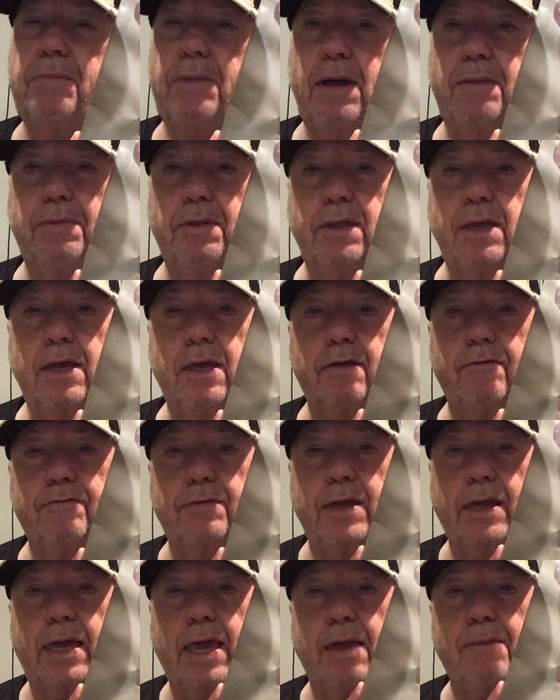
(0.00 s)
I believe, and
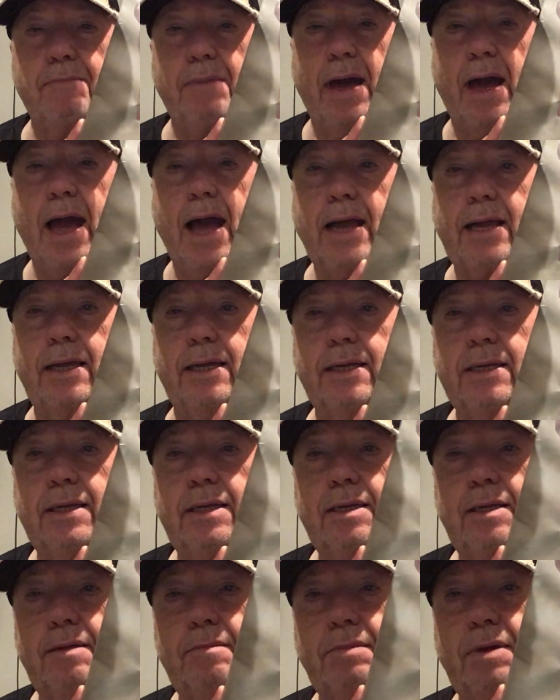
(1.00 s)
then came back.
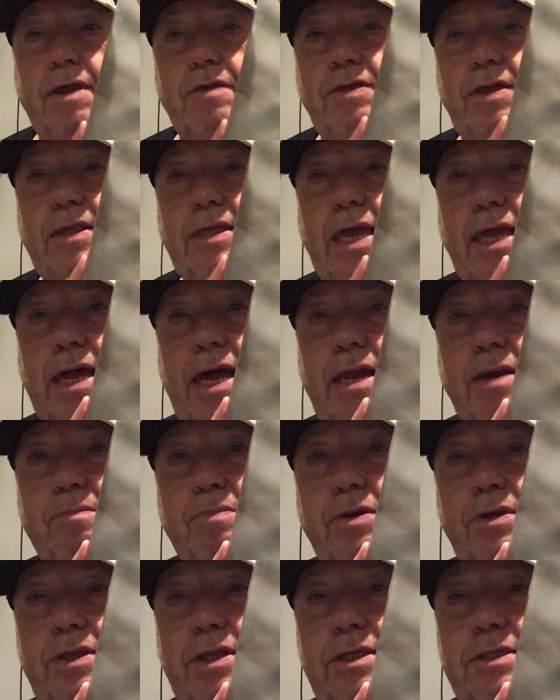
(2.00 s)
But I think they kind of
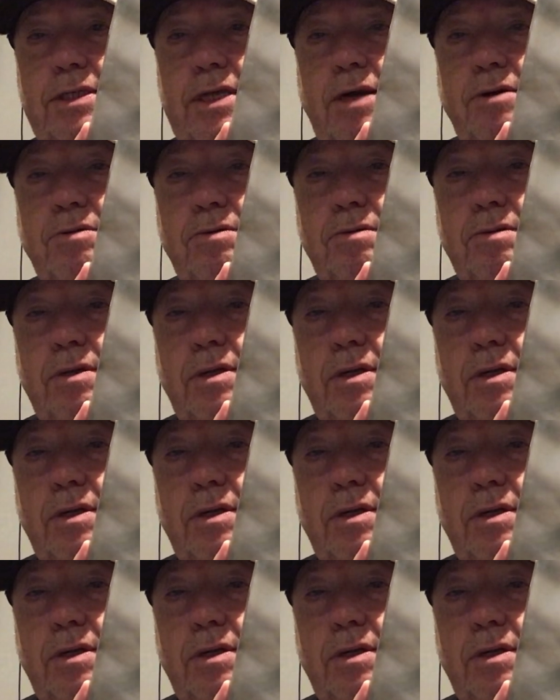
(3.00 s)
put this out